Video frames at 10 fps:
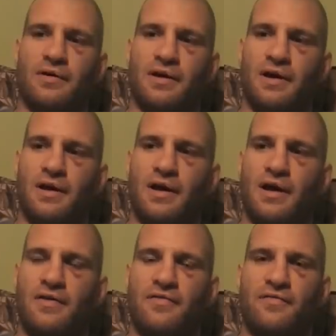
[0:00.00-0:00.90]
and I
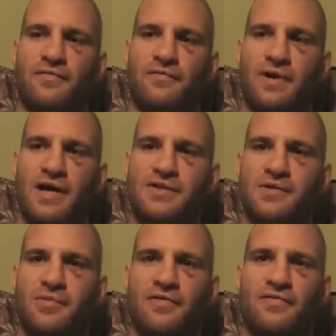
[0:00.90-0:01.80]
had a fracture in
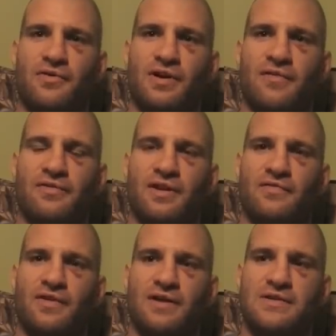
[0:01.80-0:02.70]
my foot after that fight,